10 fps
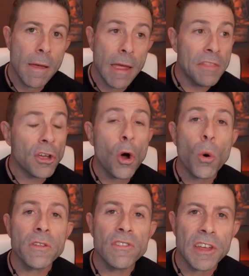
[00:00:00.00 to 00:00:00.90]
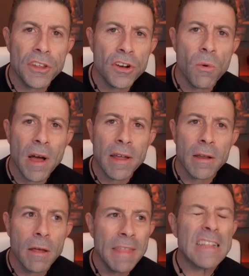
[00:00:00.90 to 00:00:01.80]
And the court said, you know what?
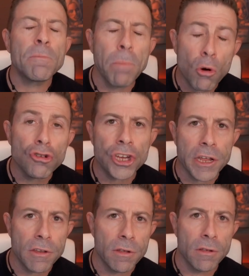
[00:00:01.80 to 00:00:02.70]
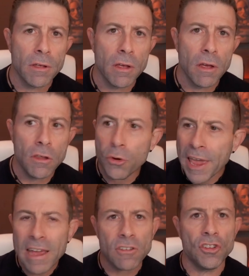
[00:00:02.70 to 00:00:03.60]
That's bullshit. You
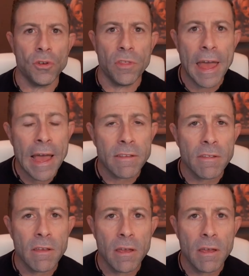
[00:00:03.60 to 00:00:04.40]
can't do that.